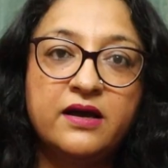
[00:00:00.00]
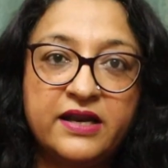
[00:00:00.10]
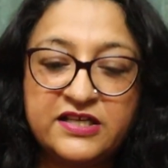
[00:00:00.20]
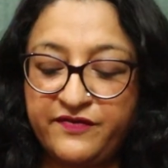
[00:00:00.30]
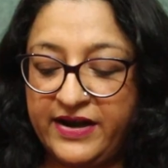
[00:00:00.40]

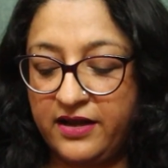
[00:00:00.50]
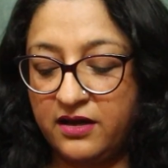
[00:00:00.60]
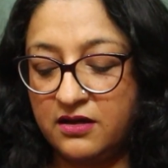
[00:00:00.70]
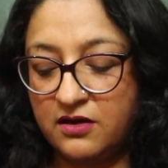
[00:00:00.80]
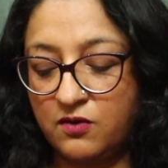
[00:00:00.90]
Chris
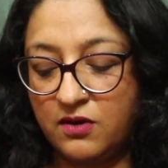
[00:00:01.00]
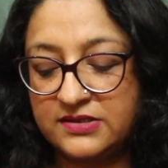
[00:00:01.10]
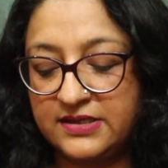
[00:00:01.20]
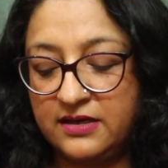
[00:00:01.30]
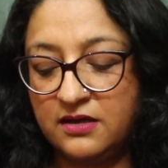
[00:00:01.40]
Whitaker
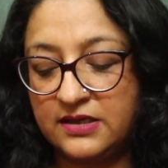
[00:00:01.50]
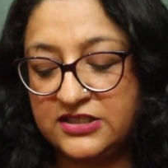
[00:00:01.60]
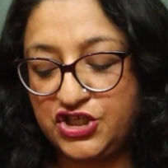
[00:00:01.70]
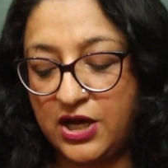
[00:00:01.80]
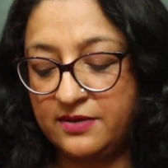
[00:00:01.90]
calls it a
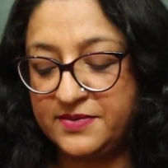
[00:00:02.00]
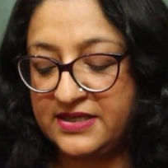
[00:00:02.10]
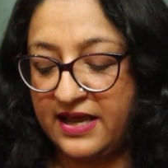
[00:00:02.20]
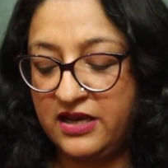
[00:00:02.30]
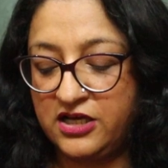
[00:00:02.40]
sharp,
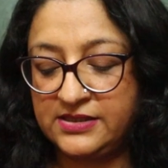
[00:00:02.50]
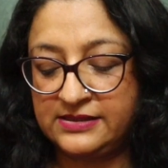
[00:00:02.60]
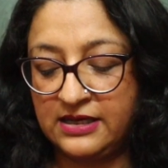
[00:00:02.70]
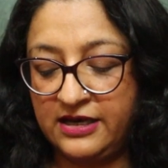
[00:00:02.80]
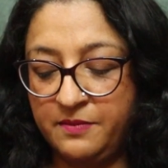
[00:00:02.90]
stylish,
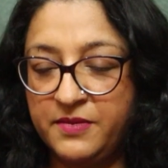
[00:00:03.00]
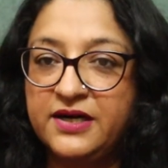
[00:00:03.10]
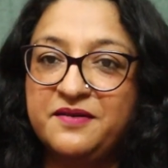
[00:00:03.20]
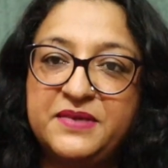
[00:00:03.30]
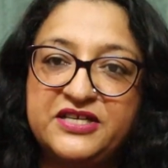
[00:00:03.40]
stunning
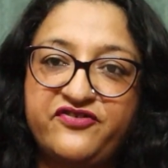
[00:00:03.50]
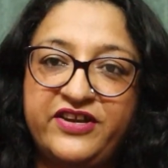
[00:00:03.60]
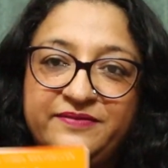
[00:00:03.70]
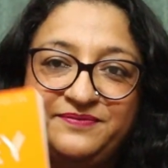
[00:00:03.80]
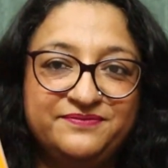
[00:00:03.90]
murder
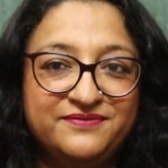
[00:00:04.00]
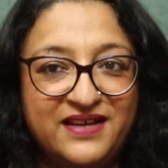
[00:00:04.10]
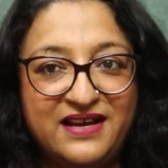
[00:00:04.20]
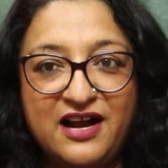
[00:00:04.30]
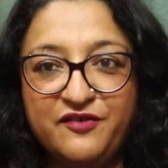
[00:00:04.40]
mystery.
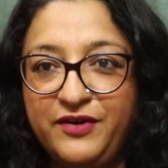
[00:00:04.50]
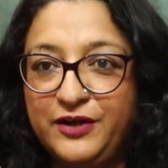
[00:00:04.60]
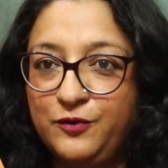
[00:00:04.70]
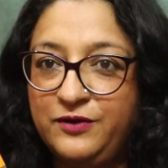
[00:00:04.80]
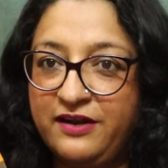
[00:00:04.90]
Can't
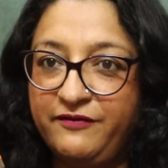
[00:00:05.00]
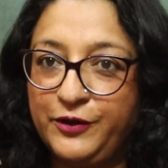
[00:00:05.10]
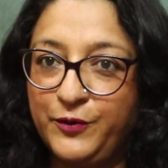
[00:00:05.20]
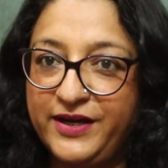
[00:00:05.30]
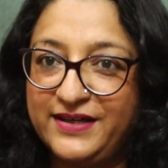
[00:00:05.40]
wait to delve
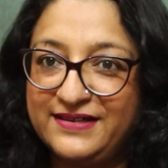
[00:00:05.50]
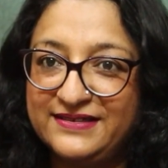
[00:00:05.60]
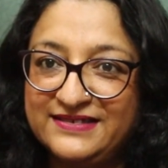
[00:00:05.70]
into it.